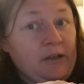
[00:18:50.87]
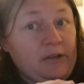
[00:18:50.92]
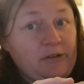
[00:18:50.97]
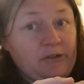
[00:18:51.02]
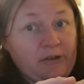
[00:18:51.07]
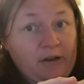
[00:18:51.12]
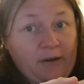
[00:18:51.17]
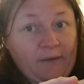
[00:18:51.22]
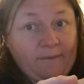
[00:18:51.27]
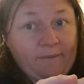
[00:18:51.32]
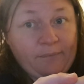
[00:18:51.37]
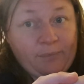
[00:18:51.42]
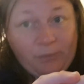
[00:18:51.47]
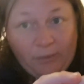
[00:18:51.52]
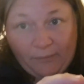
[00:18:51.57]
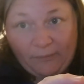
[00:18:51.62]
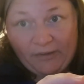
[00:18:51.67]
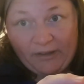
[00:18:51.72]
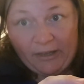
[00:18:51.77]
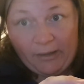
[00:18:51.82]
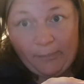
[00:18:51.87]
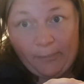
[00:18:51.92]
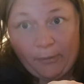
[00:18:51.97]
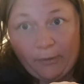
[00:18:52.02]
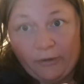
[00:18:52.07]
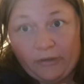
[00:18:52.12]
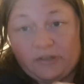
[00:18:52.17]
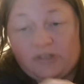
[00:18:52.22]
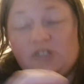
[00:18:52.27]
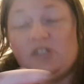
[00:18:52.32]
the
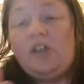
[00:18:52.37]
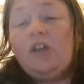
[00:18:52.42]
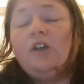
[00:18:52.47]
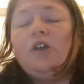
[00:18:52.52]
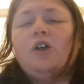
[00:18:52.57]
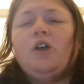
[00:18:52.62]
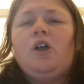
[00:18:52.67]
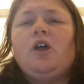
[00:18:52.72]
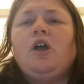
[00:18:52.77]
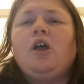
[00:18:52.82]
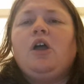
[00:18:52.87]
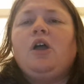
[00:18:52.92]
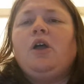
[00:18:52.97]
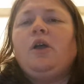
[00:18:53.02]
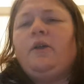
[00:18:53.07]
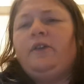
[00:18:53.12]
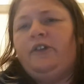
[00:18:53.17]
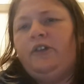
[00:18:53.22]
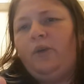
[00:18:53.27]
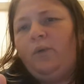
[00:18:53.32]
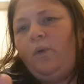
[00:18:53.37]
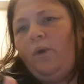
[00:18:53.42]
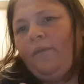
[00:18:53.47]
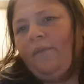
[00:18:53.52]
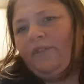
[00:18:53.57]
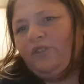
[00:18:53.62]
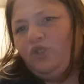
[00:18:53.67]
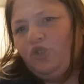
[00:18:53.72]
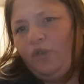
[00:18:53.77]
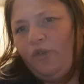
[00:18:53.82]
fingerprints, of
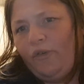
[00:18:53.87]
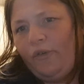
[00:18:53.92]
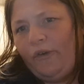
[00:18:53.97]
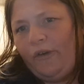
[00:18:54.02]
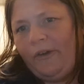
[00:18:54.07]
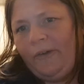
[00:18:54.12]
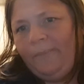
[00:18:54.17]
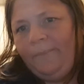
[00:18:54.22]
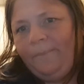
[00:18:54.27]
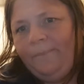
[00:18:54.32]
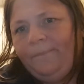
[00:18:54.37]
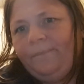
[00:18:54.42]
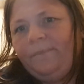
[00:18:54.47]
a juror